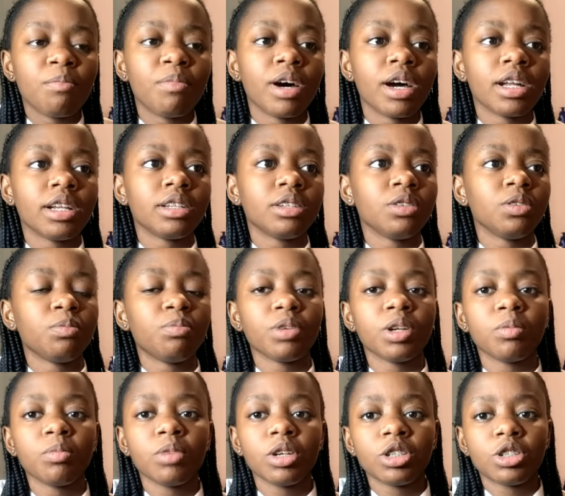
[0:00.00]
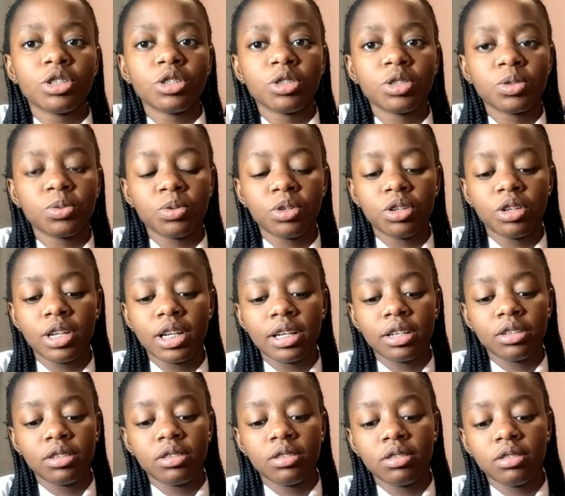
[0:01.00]
but you pretty much just wear
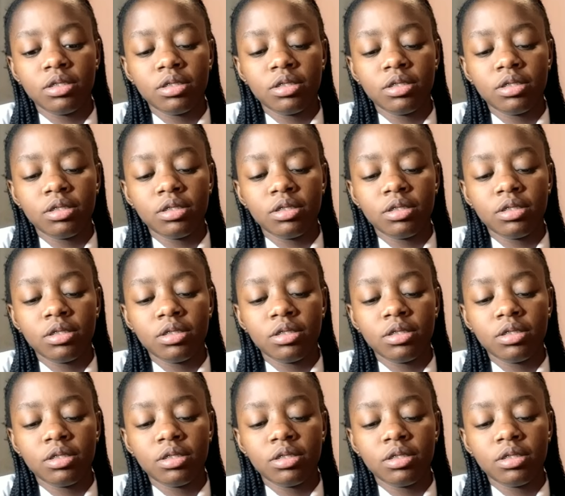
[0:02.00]
like